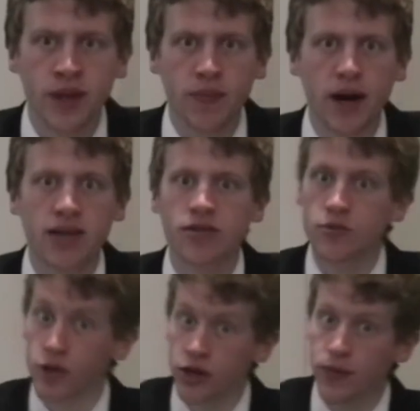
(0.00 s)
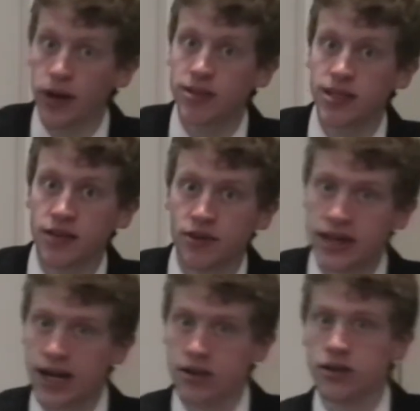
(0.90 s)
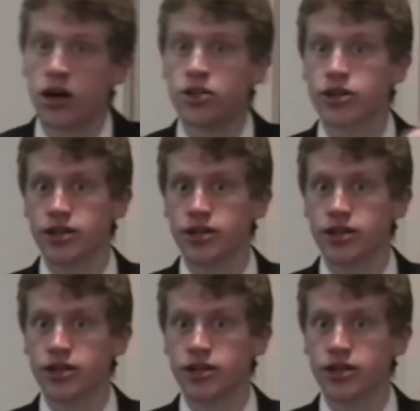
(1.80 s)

But will you be able to live with that on your